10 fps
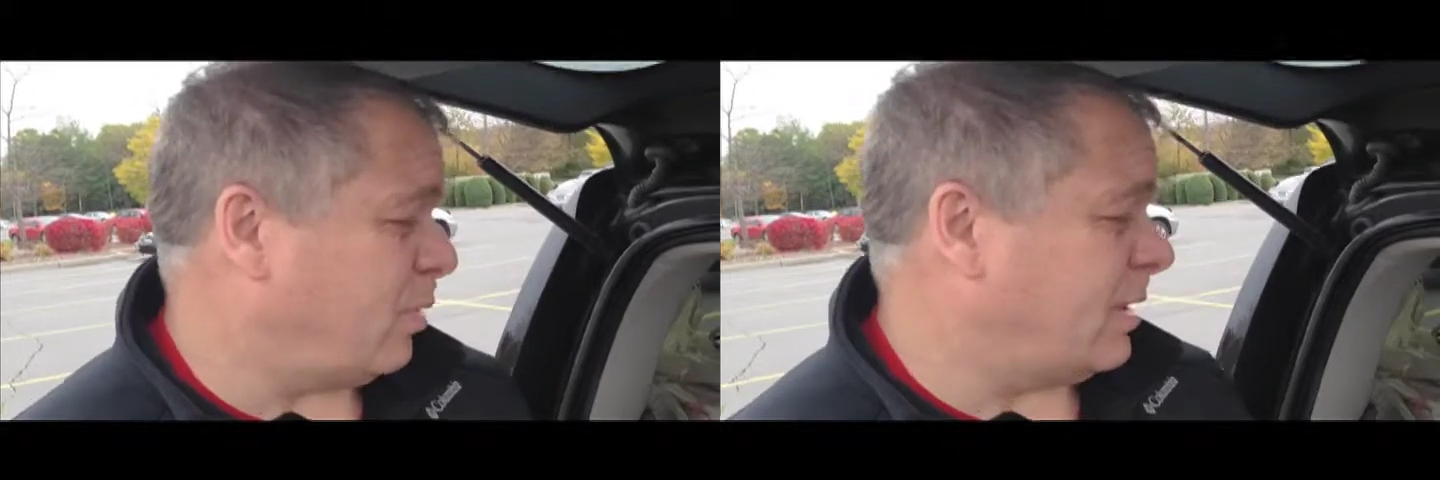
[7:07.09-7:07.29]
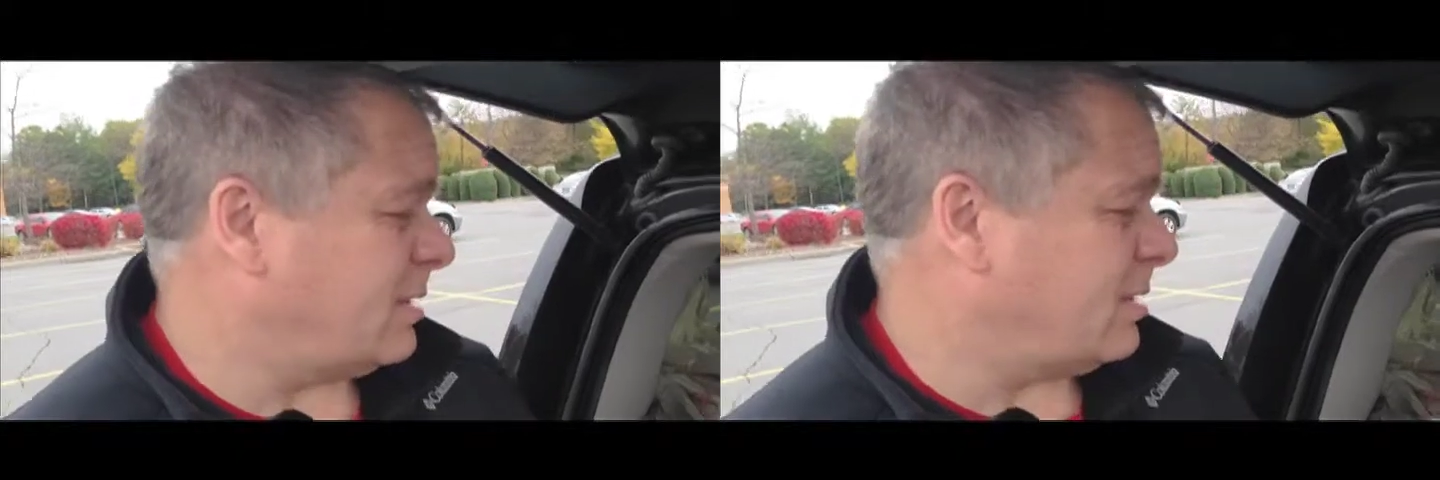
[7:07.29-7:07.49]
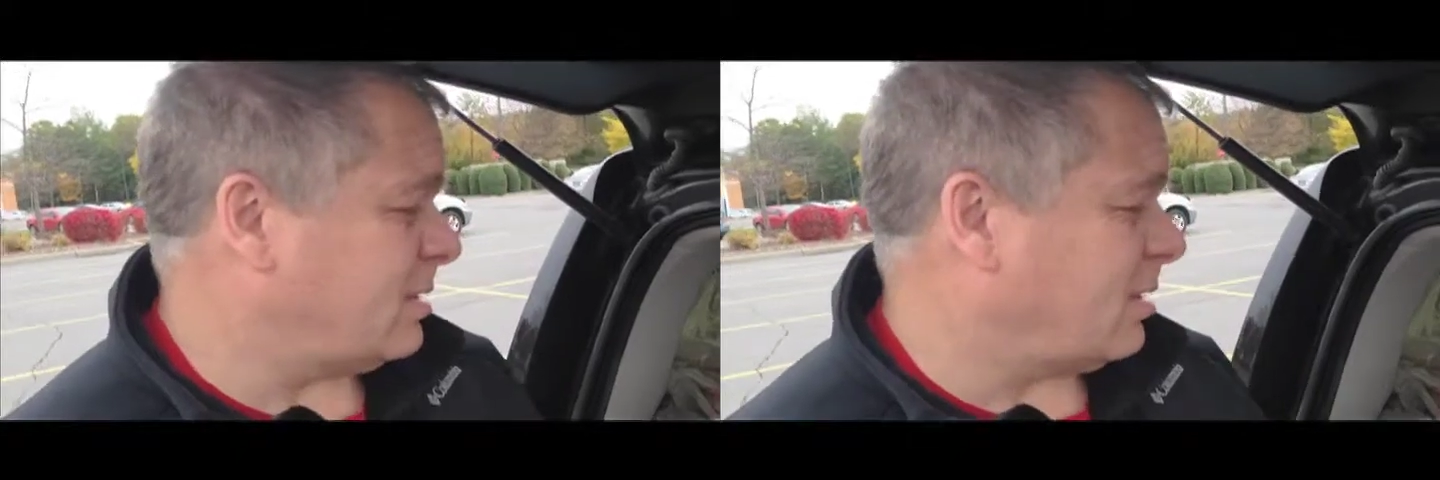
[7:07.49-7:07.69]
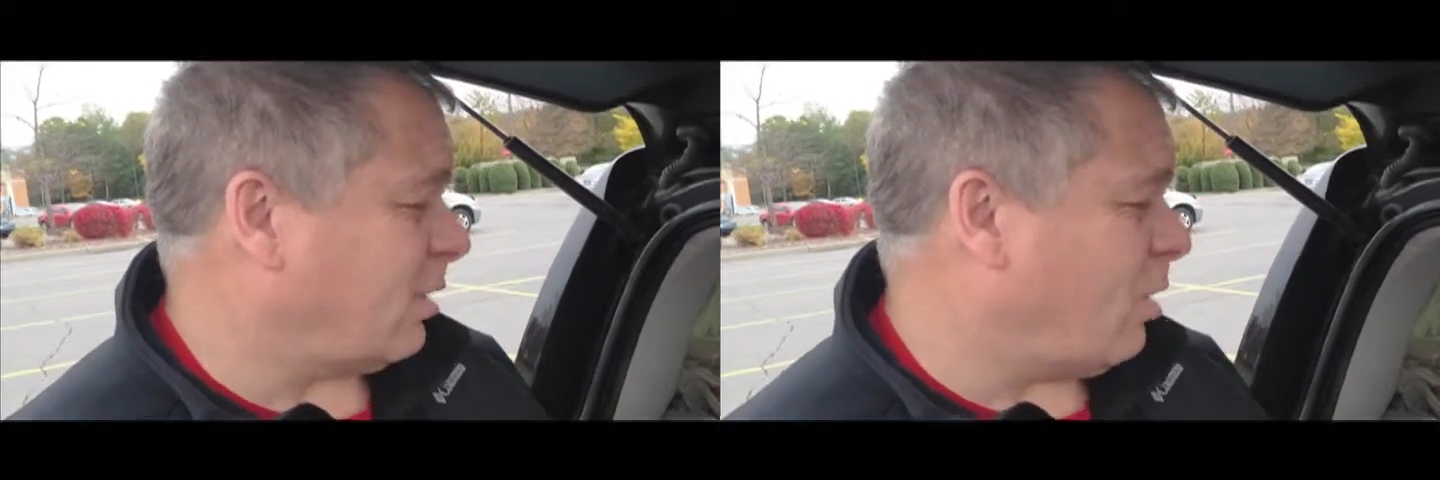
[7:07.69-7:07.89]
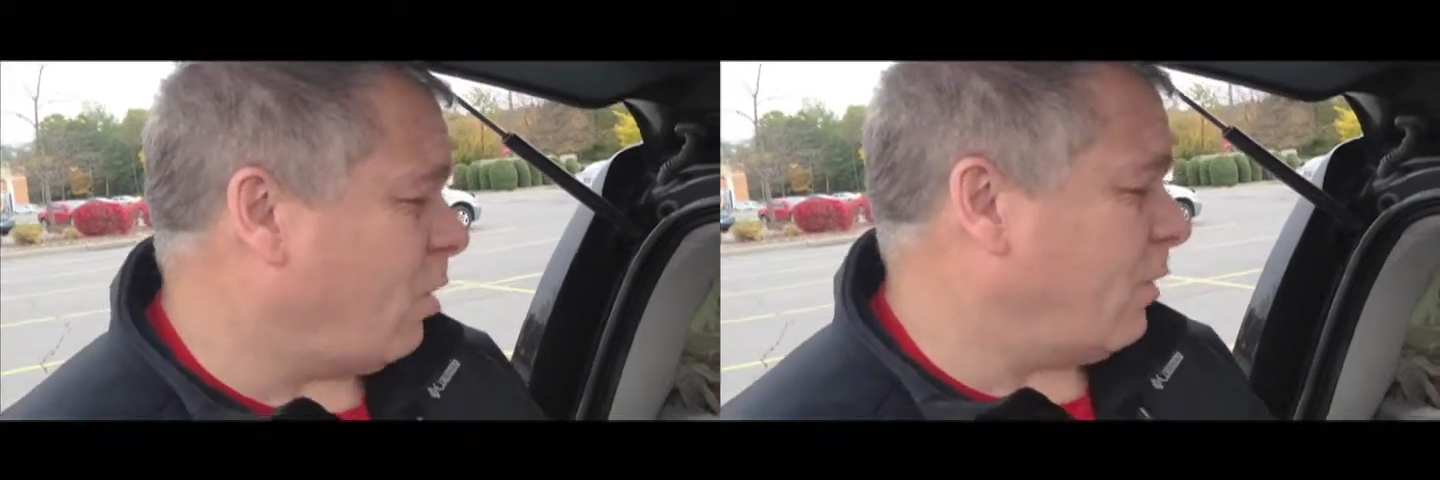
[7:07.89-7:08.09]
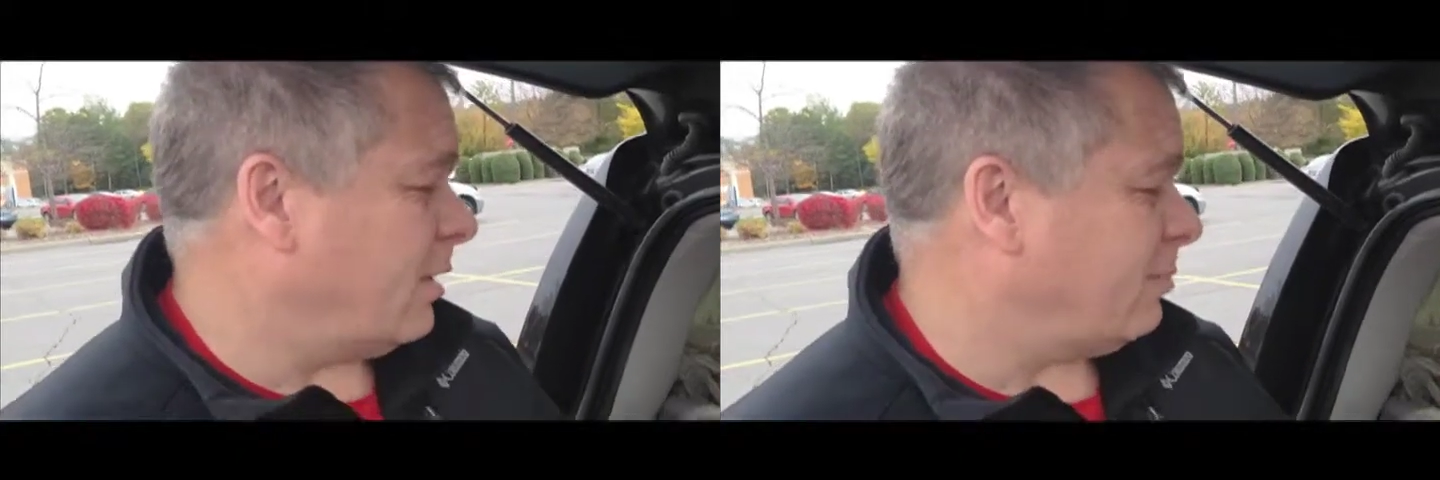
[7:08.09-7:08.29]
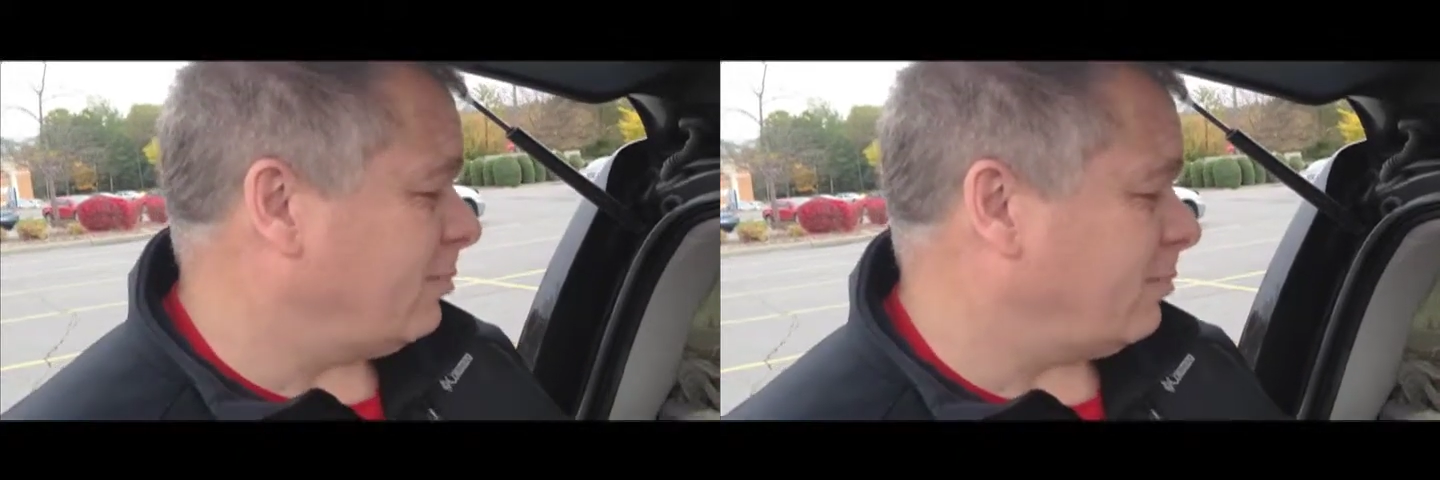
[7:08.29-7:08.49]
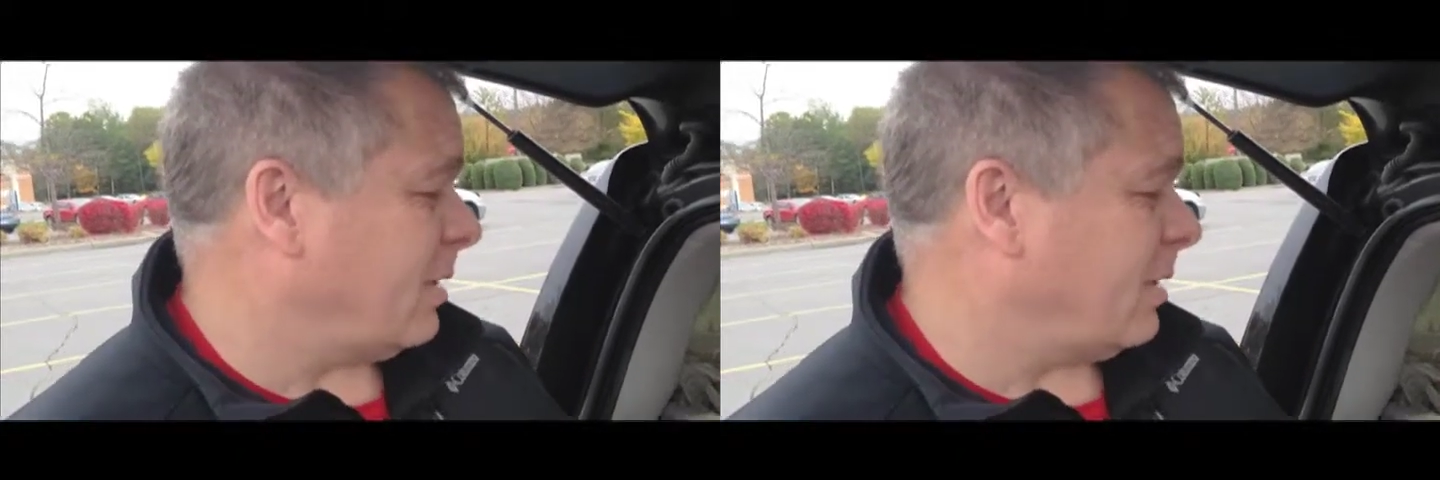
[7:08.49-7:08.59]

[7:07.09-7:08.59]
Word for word: places to go and,